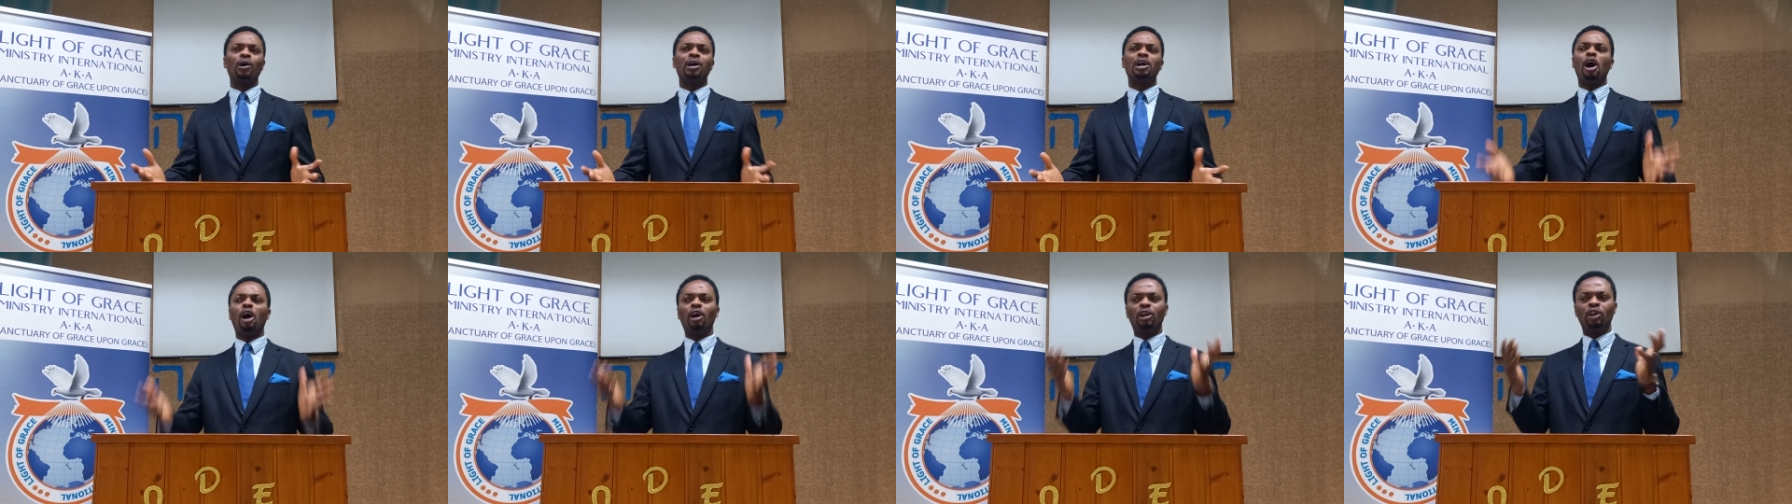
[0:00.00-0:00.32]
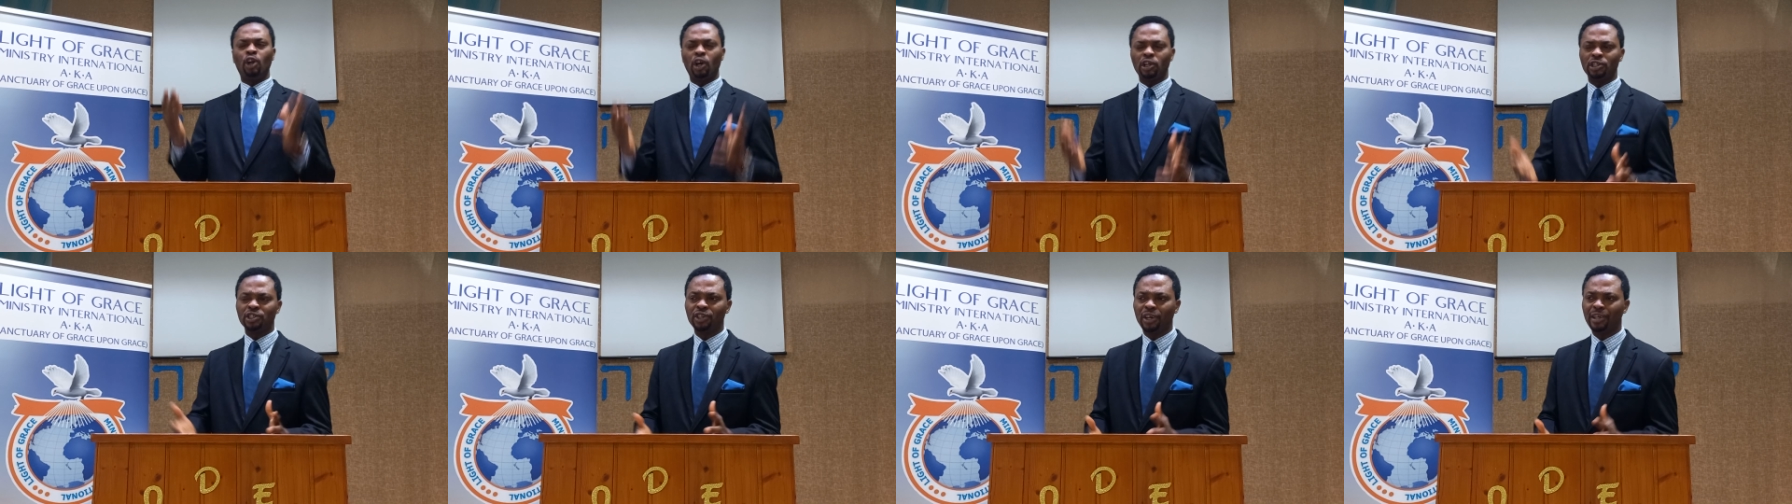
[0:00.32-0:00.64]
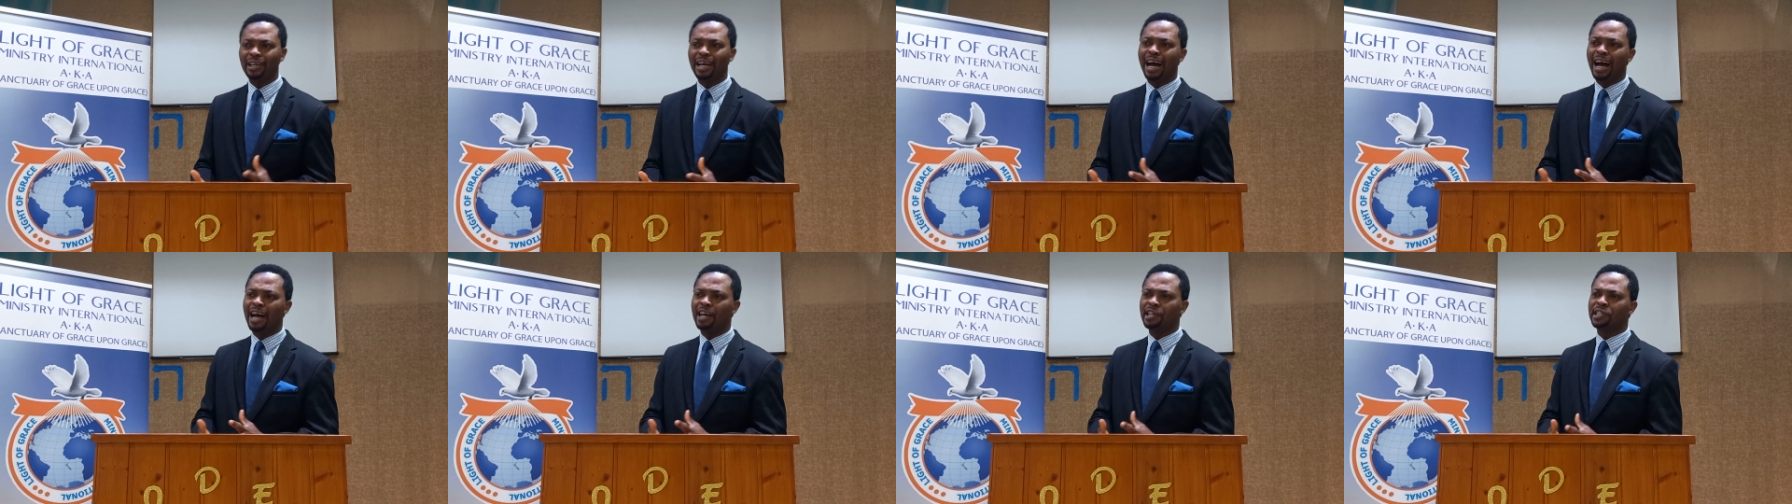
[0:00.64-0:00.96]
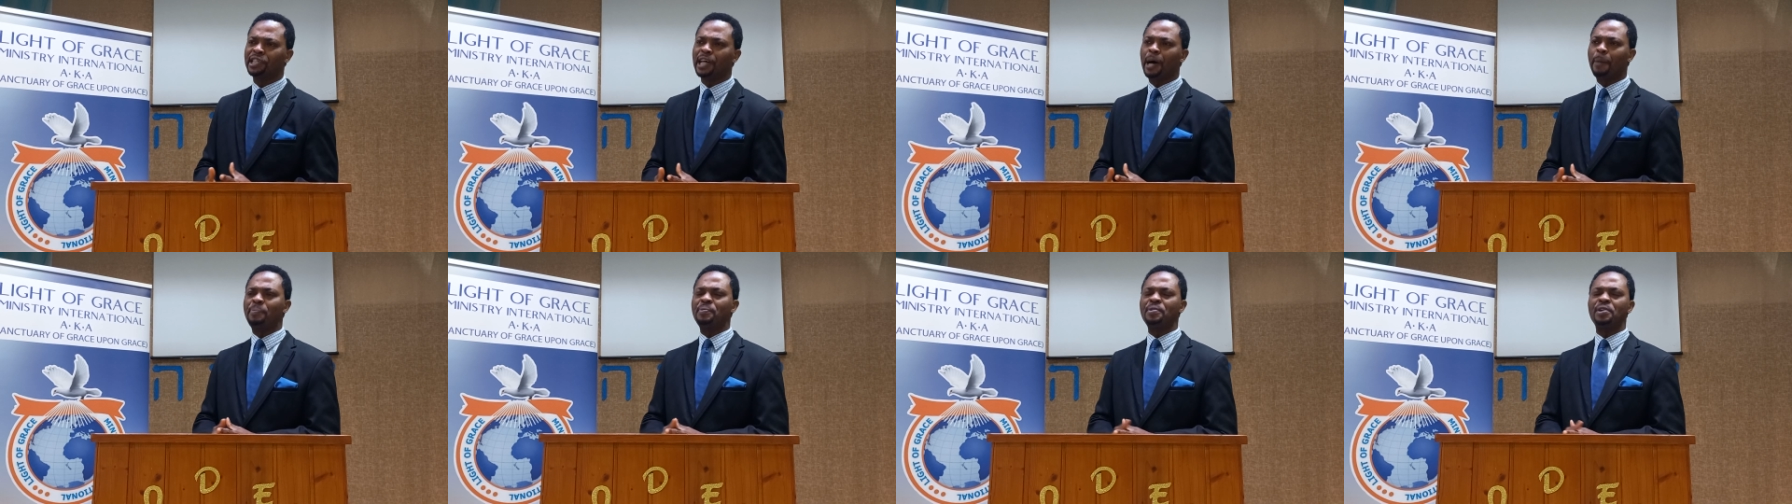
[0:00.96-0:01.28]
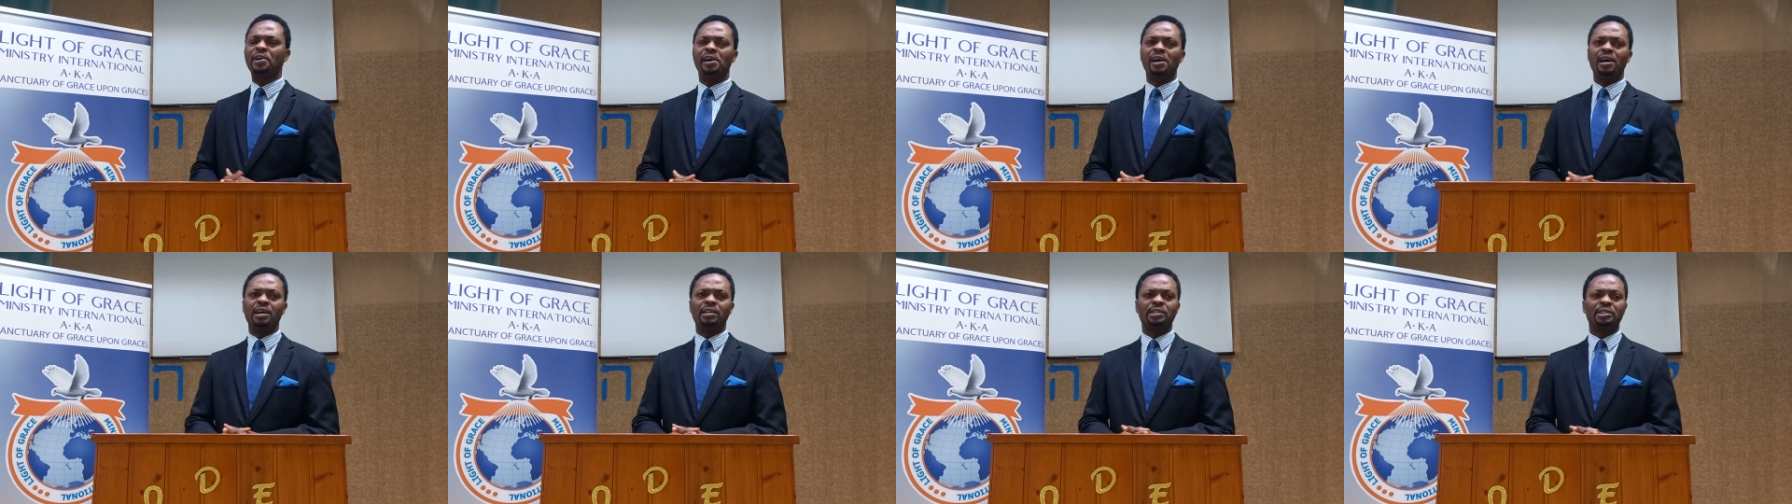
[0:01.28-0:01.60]
God does not answer
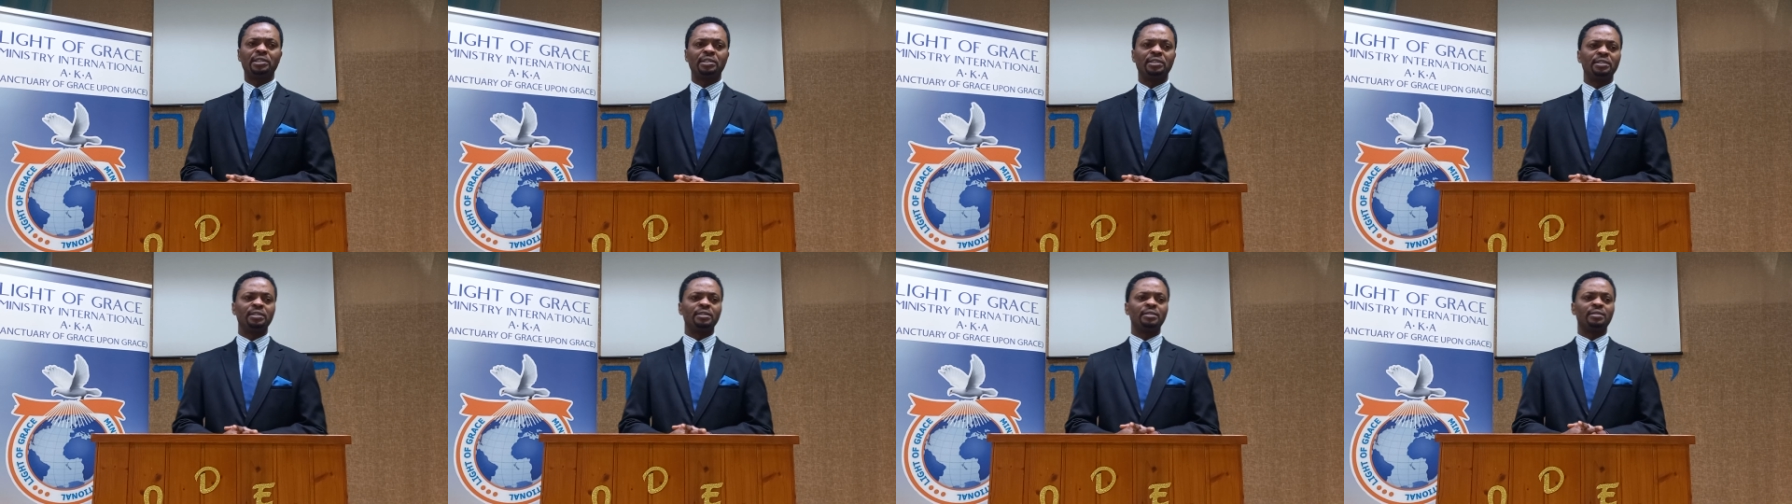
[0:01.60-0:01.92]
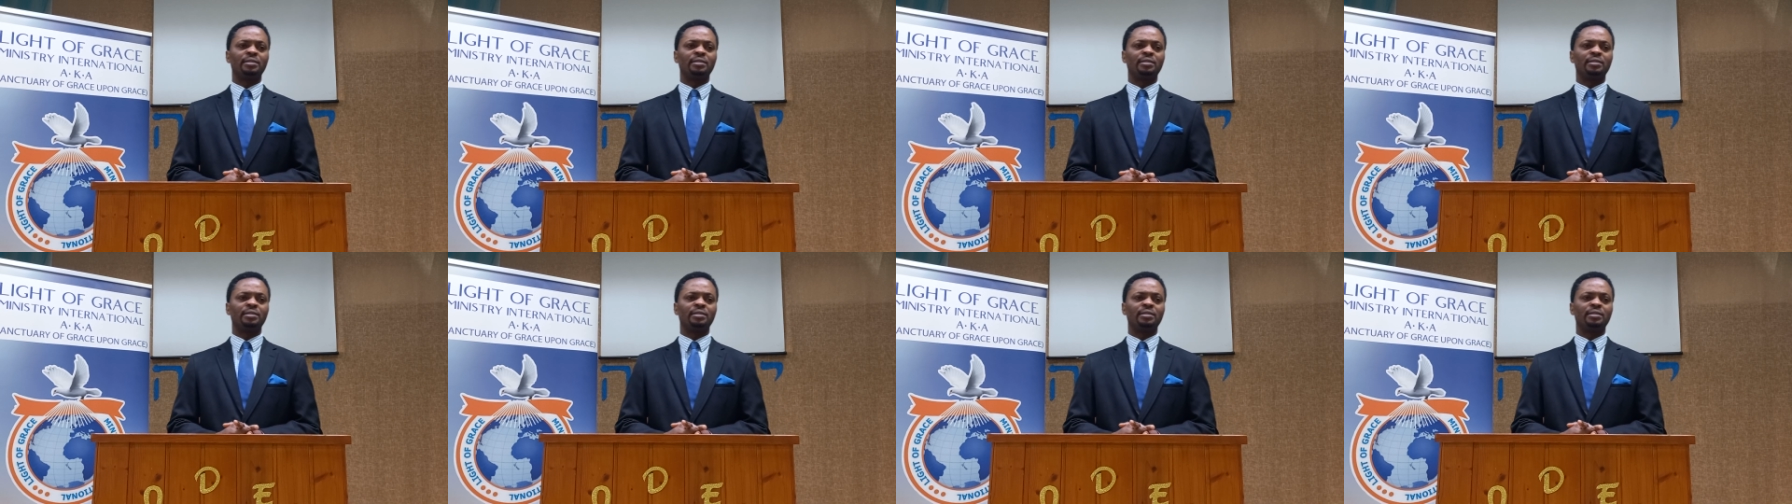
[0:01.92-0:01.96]
prayers.